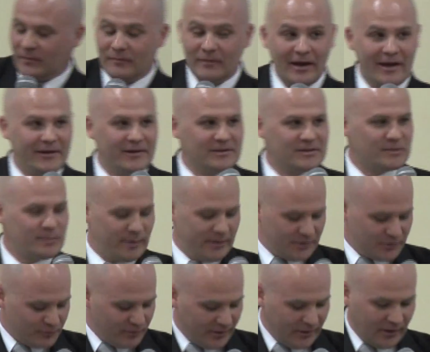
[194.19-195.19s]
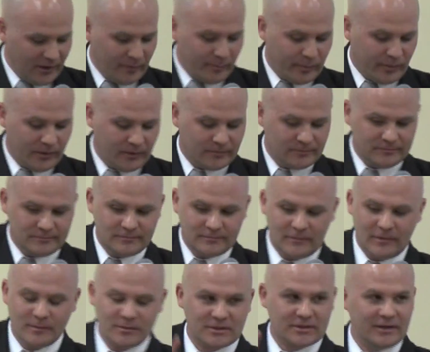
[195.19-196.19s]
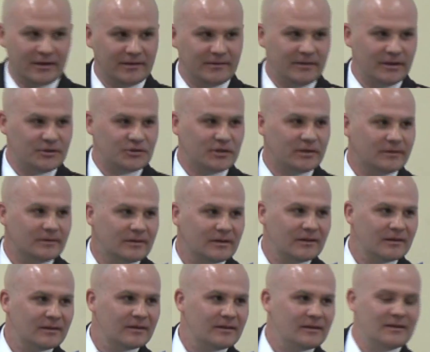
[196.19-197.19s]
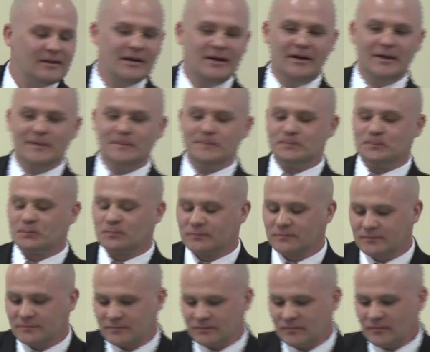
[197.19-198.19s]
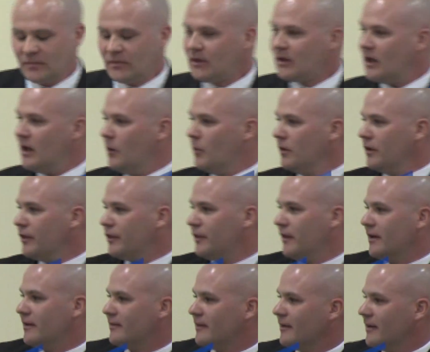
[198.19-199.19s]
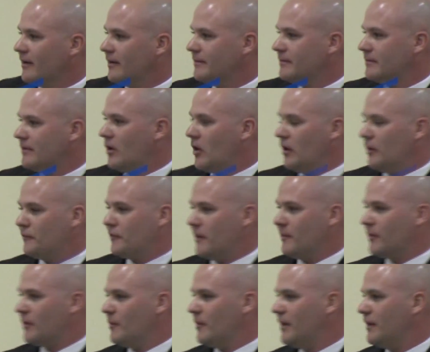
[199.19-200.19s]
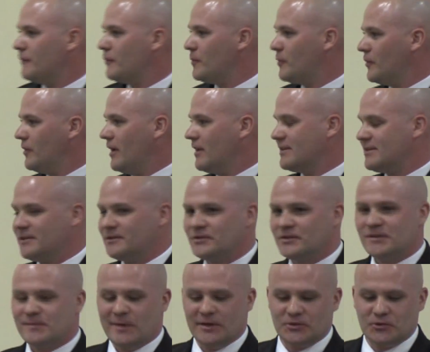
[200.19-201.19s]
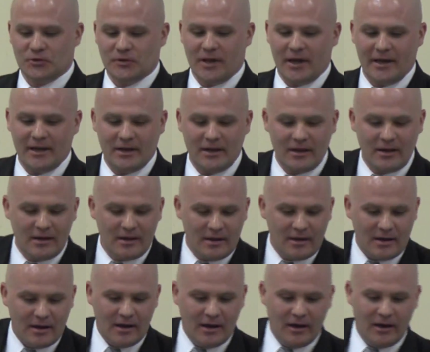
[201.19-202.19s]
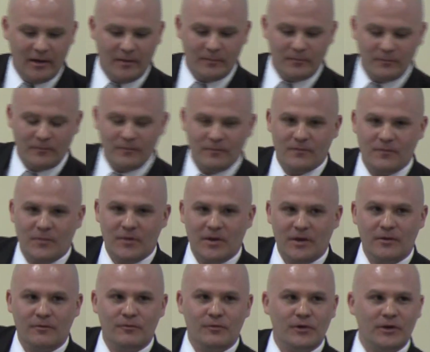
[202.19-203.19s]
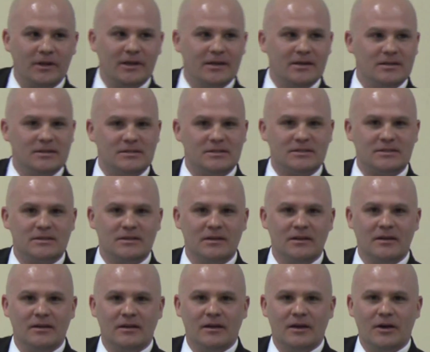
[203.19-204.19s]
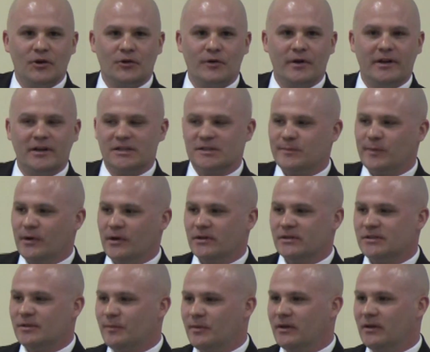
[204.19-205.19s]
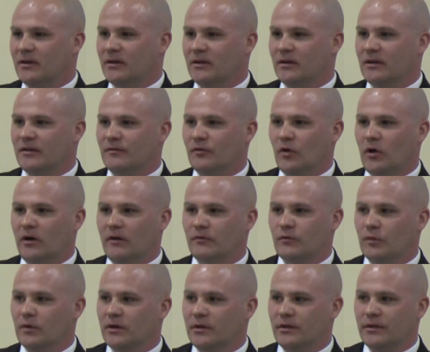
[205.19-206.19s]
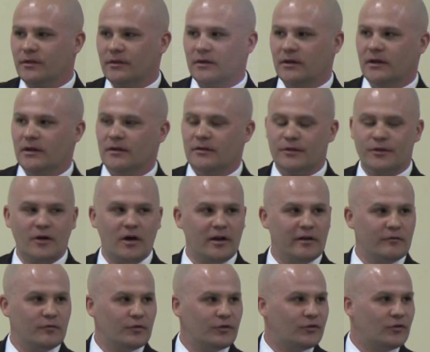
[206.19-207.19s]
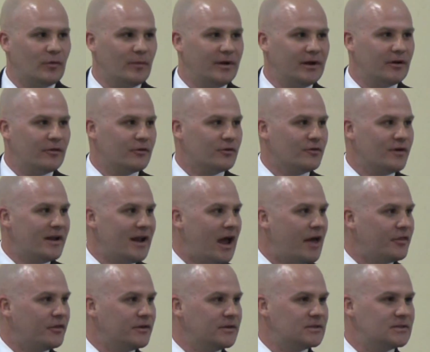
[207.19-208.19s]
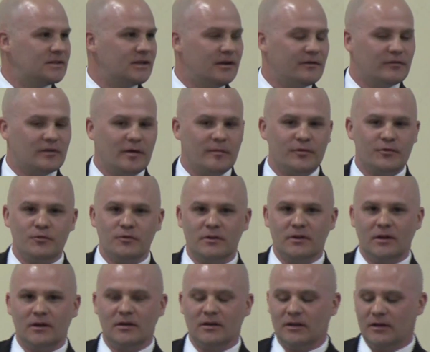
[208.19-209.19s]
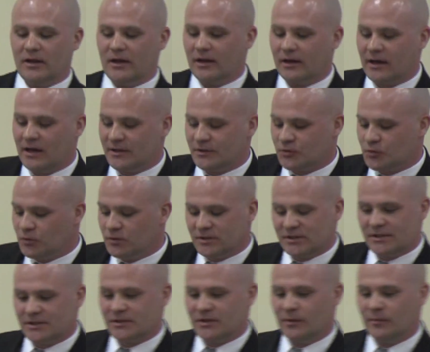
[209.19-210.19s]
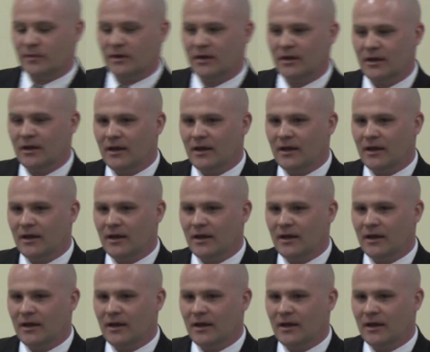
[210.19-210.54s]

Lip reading: I had a speech written up, but I'm just going to ditch it. I want to thank the Hall of Fame committee for putting on such a special night. It really is a great experience to be involved with and thought of with so many other great athletes that have come through the Natick High School system.